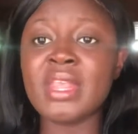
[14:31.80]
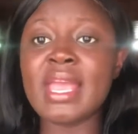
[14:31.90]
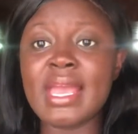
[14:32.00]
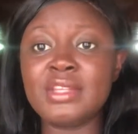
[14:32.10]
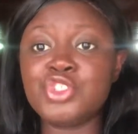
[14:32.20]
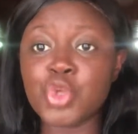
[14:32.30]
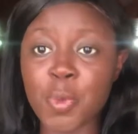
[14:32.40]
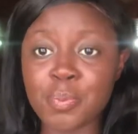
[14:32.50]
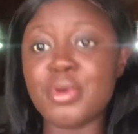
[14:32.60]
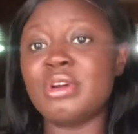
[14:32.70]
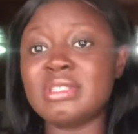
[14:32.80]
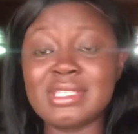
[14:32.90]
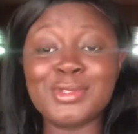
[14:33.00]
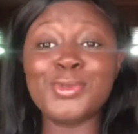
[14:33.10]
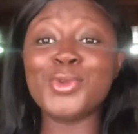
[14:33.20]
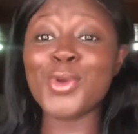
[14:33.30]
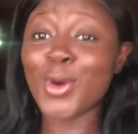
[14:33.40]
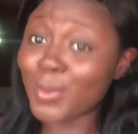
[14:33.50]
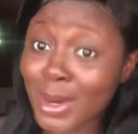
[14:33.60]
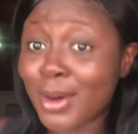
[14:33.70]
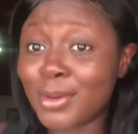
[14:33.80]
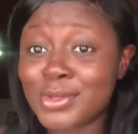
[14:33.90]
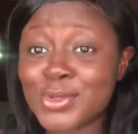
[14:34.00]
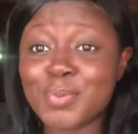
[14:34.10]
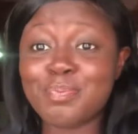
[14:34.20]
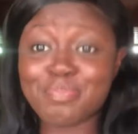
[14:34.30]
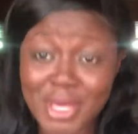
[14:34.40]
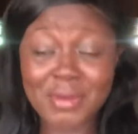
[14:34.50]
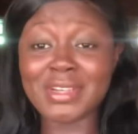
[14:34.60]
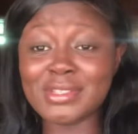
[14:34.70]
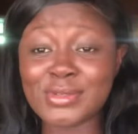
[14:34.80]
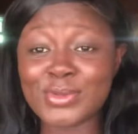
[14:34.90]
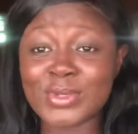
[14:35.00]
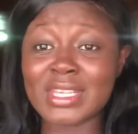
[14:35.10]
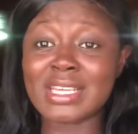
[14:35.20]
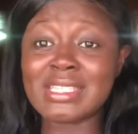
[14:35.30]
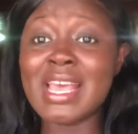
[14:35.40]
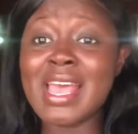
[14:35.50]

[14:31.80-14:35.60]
and chop box. Is normal. So parents know that.